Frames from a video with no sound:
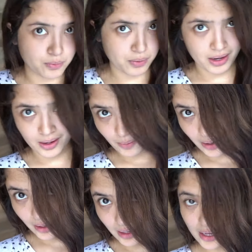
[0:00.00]
way,
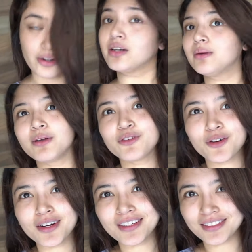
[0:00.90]
way lighter than
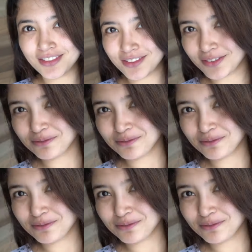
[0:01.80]
before. So